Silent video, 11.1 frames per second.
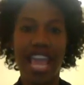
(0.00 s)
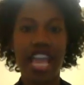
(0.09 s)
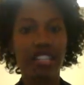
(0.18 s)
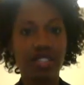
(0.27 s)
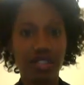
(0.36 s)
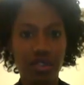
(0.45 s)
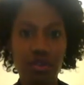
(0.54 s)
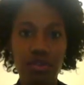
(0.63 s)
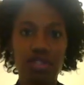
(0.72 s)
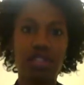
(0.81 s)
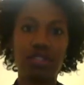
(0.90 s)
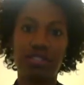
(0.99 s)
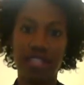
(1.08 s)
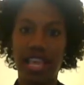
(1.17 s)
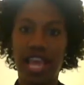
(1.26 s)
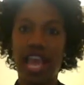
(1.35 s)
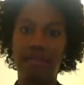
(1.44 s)
and so close to
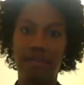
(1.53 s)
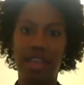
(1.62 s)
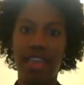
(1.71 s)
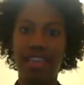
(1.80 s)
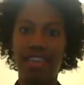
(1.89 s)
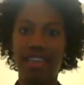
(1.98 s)
the highway.